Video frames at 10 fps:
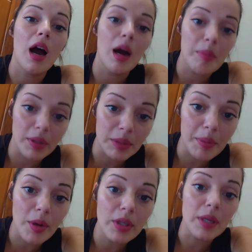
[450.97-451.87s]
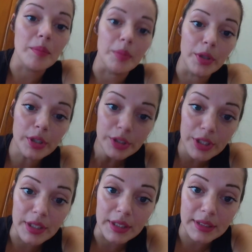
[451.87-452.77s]
up on the podium
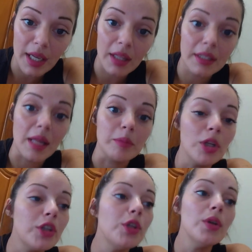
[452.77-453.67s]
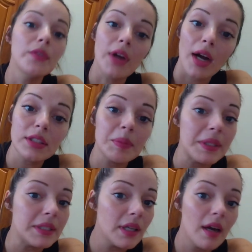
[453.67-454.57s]
preaching and telling them, "Look, you have got to
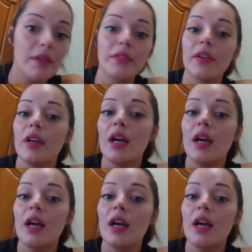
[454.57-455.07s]
be tough.